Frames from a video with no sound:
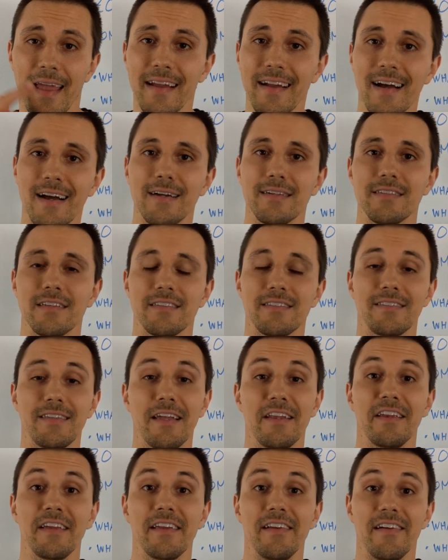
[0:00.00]
Guys, it's
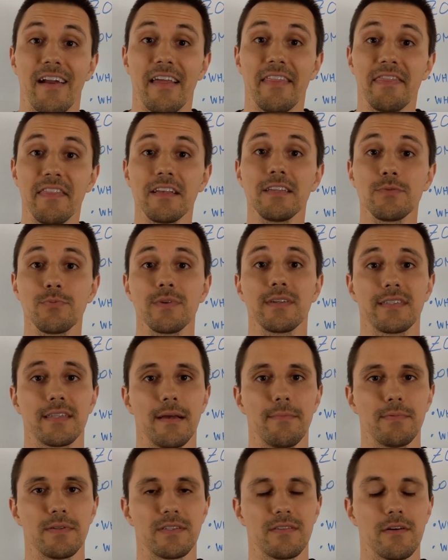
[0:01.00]
Dan here. In this week's
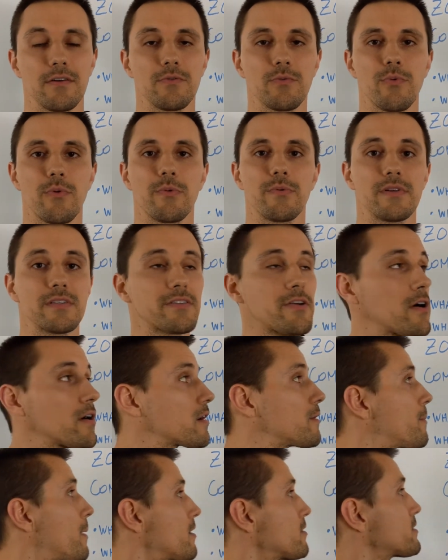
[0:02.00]
episode we will talk
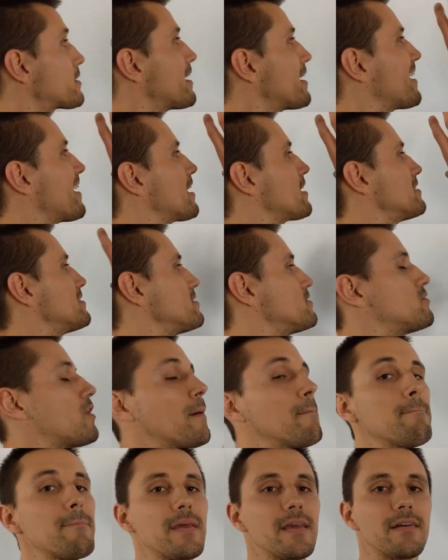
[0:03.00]
about
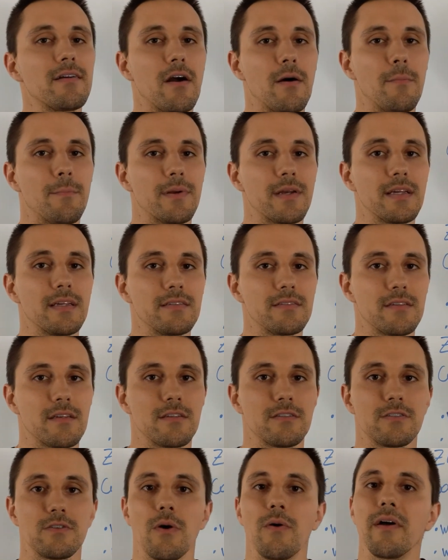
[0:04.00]
zombie companies.
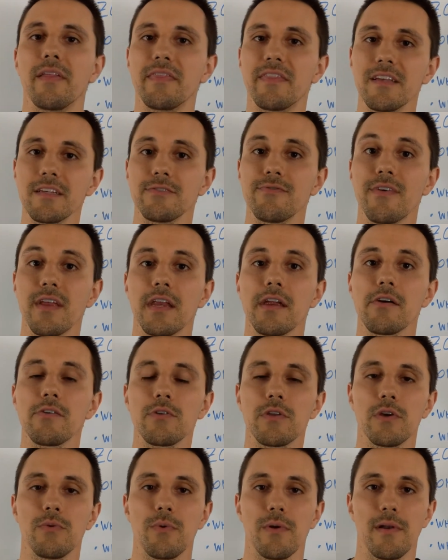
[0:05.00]
So in this video
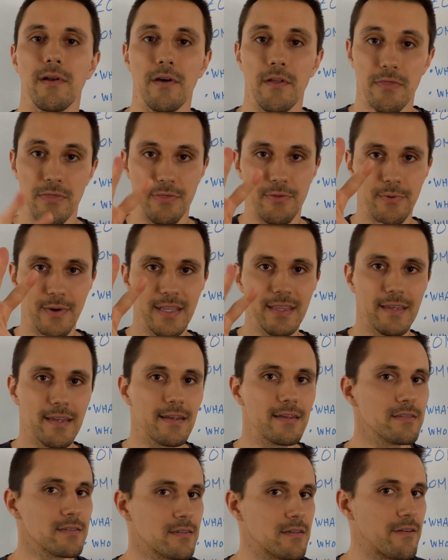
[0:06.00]
you will learn three
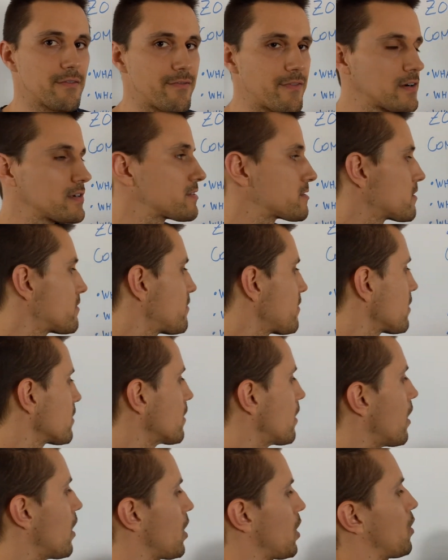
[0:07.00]
things. First of
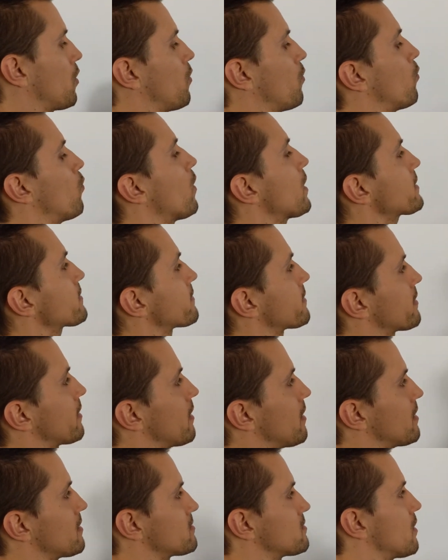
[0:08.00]
all, what
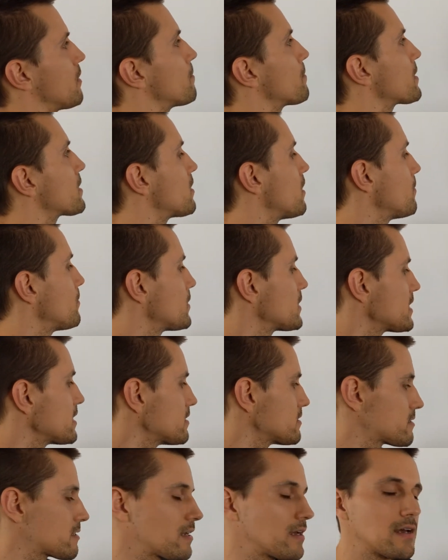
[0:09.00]
are zombie
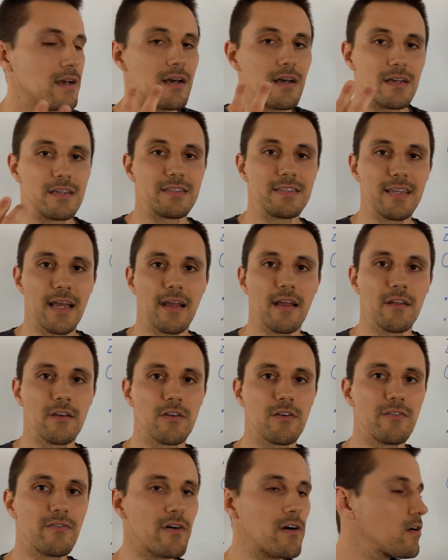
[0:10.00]
companies? Second
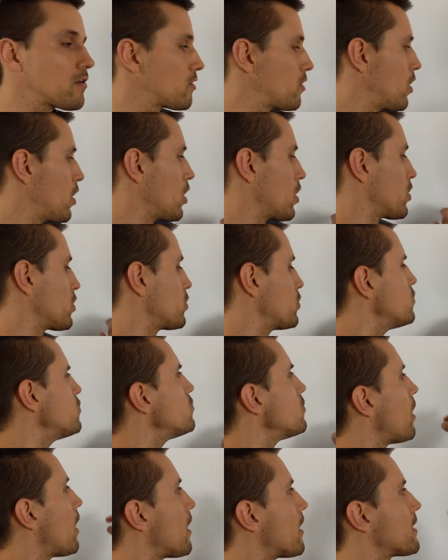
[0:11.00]
of all,
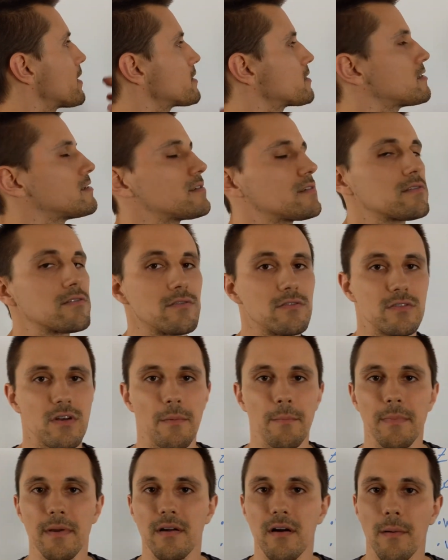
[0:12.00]
who are these
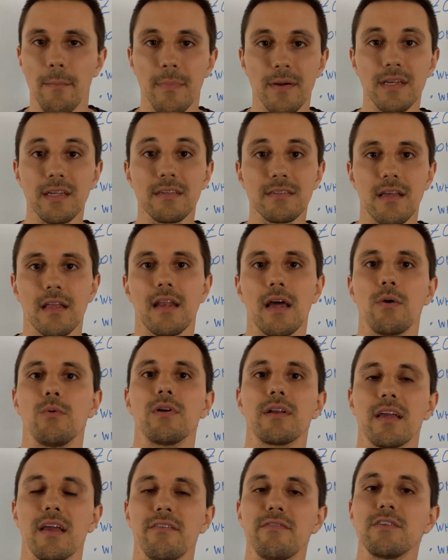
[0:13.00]
zombie companies? And I
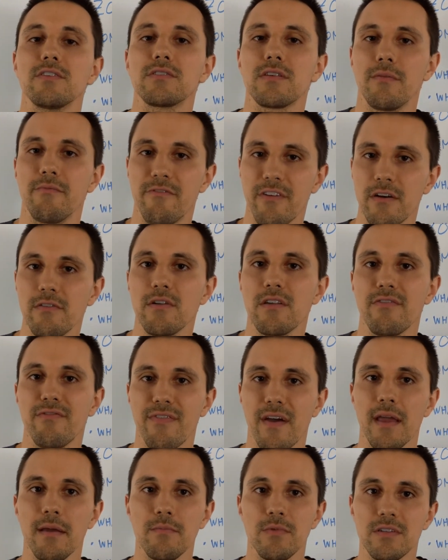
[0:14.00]
will give you some very
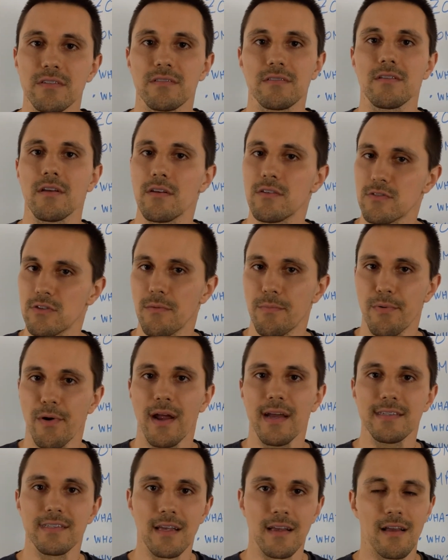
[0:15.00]
famous,
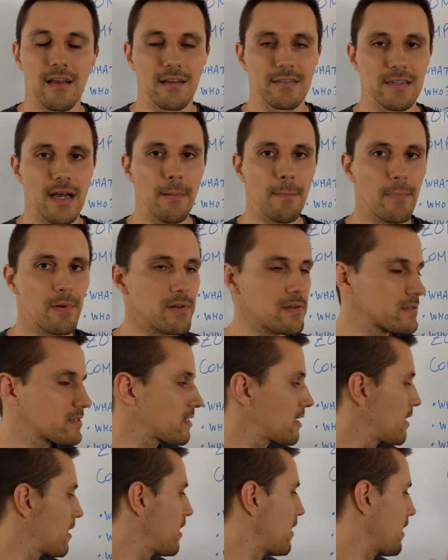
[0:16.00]
surprising examples.
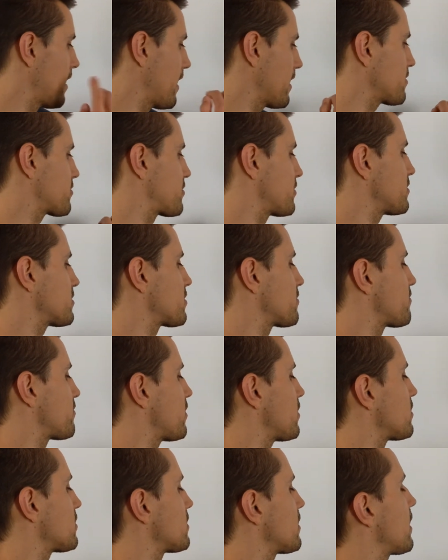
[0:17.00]
And third of
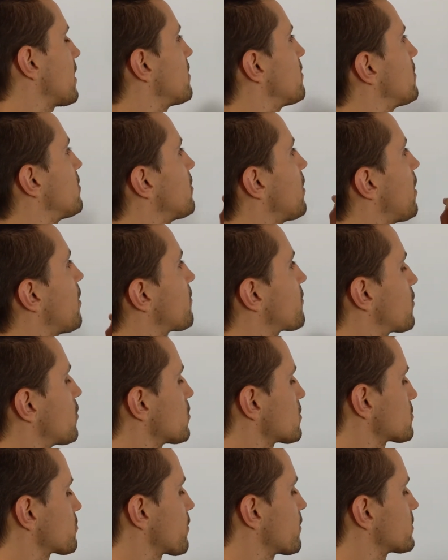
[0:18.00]
all, of
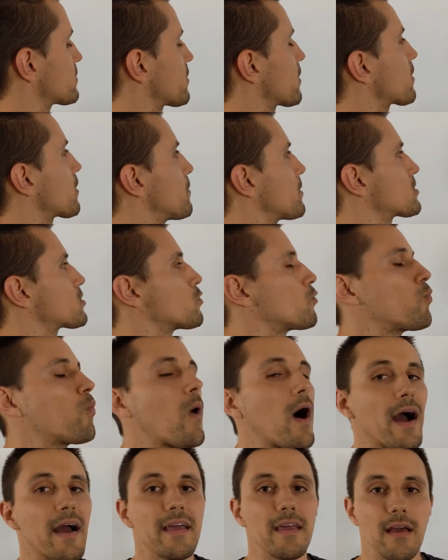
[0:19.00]
course, we will talk about the
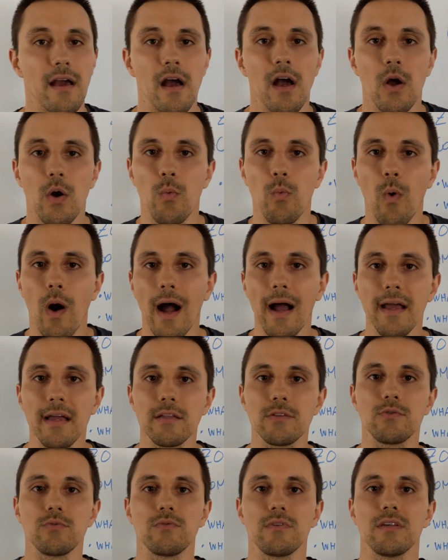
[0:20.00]
why.
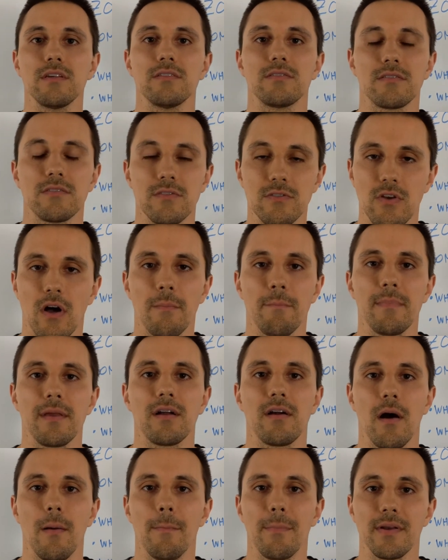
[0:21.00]
Why do these
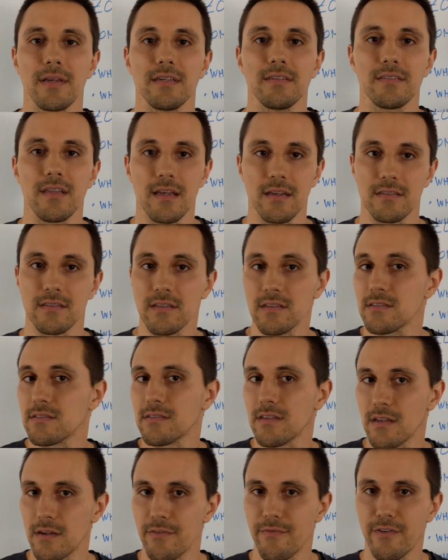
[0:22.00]
zombie companies
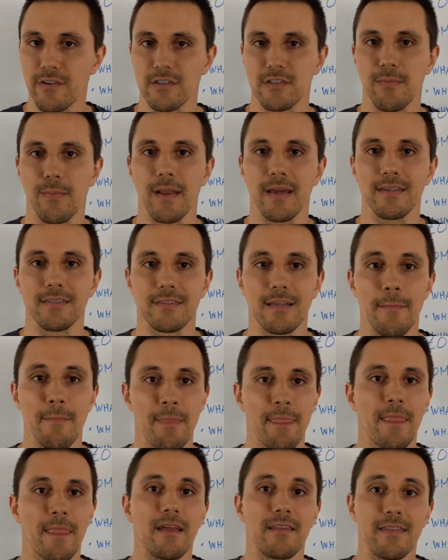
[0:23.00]
exist in the first place?
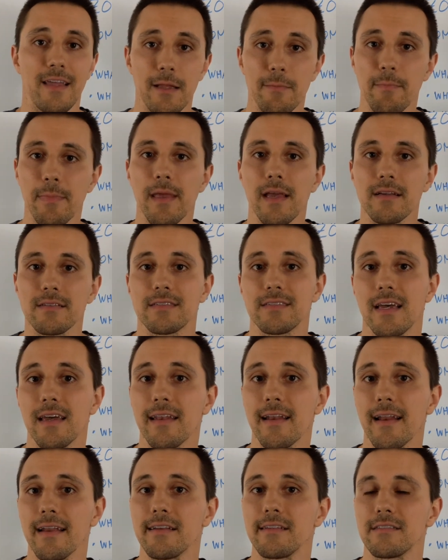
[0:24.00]
That being
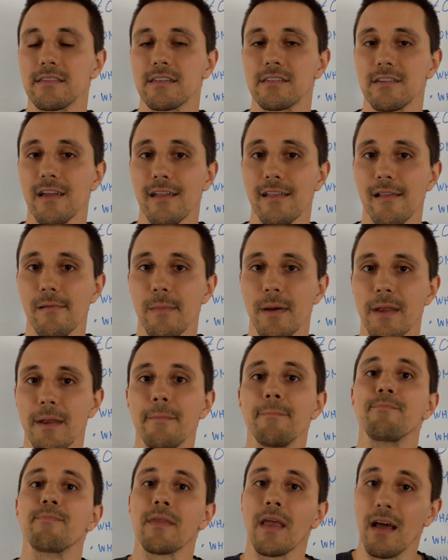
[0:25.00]
said, ladies and gentlemen,
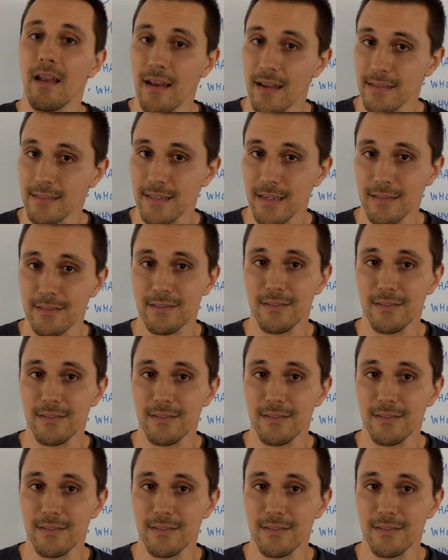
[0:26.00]
let's get